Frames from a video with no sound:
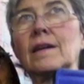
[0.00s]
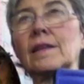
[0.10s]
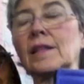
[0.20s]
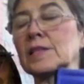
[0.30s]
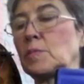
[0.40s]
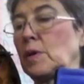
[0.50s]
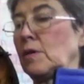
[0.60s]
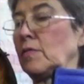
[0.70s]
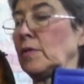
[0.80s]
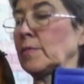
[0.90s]
think that's
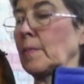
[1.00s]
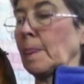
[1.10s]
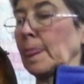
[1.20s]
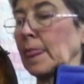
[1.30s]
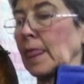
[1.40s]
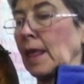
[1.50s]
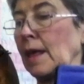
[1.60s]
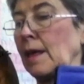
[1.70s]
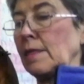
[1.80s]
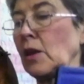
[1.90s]
beautiful.
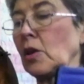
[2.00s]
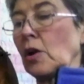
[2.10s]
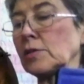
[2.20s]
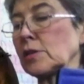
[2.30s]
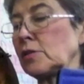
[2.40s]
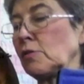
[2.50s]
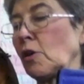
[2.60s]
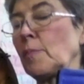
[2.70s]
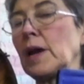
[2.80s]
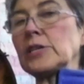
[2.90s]
Then you can also do
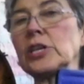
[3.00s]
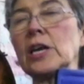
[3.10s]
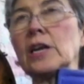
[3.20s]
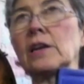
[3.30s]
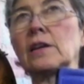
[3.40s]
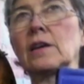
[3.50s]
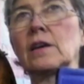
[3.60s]
arpeggiated.